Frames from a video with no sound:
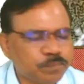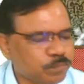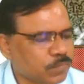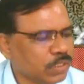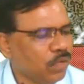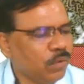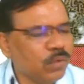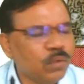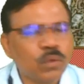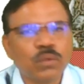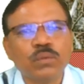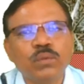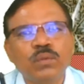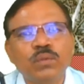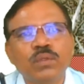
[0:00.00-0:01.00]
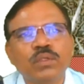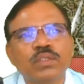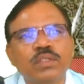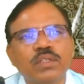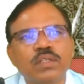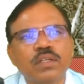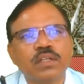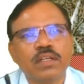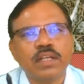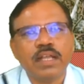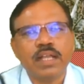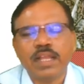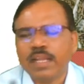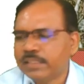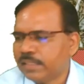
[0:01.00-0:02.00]
Now we'll go to
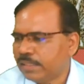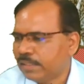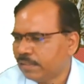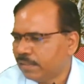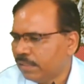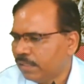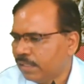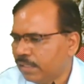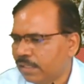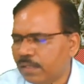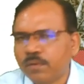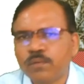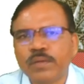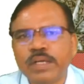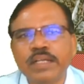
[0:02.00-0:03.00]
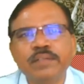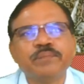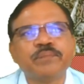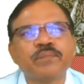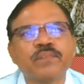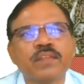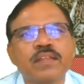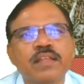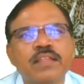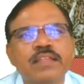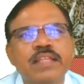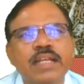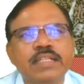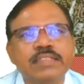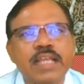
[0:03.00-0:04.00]
another one,
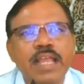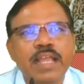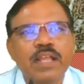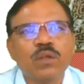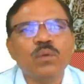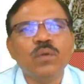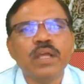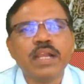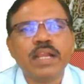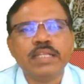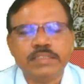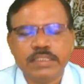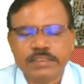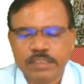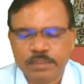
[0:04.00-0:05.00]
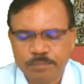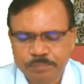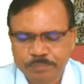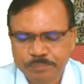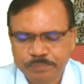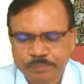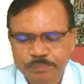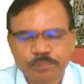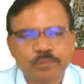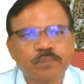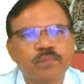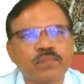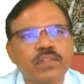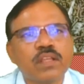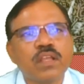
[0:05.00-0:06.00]
that is angular SHM.
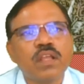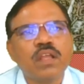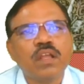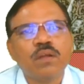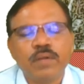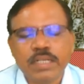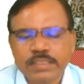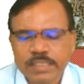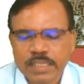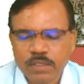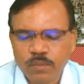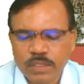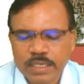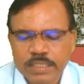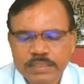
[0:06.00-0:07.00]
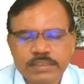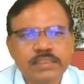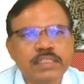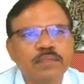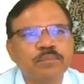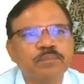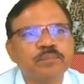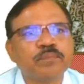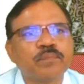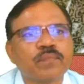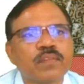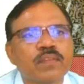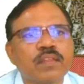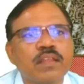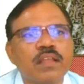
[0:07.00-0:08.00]
What is angular SHM?
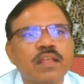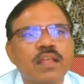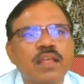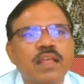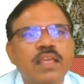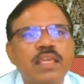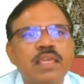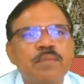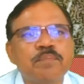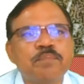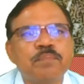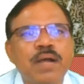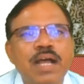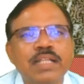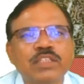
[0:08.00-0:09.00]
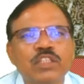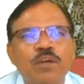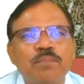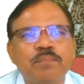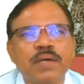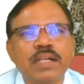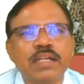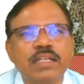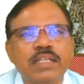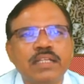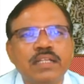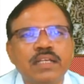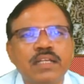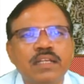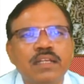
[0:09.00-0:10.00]
If path of
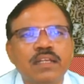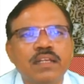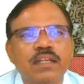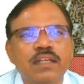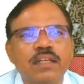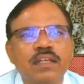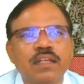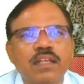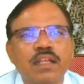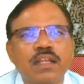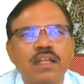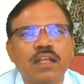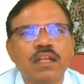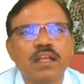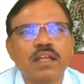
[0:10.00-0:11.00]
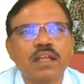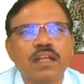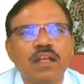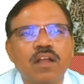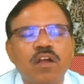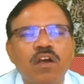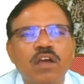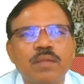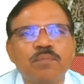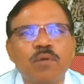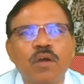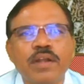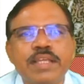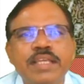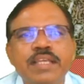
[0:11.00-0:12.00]
particle or a
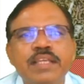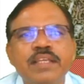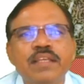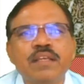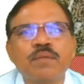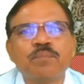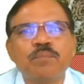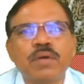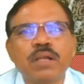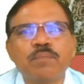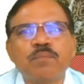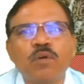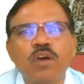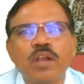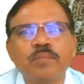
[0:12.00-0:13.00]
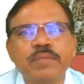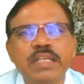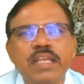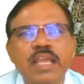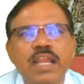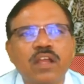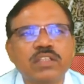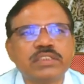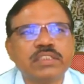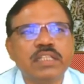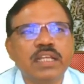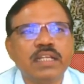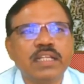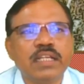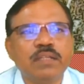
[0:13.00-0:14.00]
body performing an
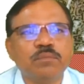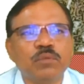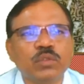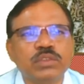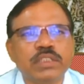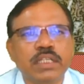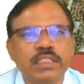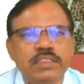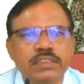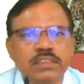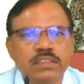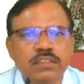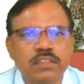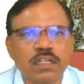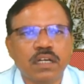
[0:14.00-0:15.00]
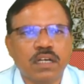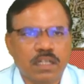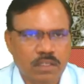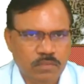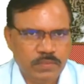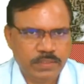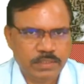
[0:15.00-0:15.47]
oscillatory motion is curved,